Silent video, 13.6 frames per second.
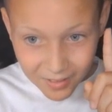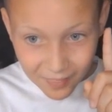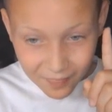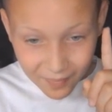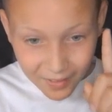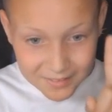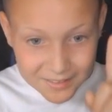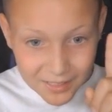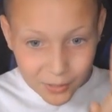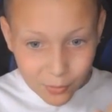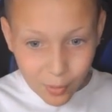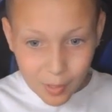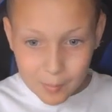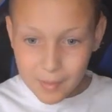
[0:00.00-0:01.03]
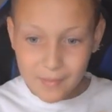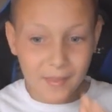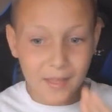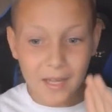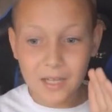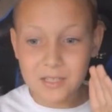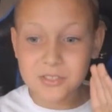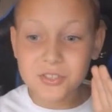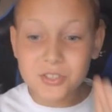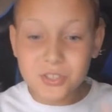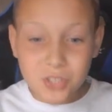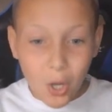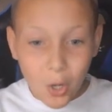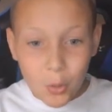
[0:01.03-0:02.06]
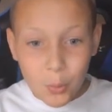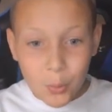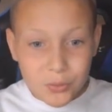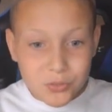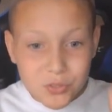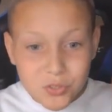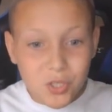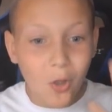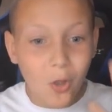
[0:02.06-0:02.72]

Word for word: That's the annoying bit. They are so, so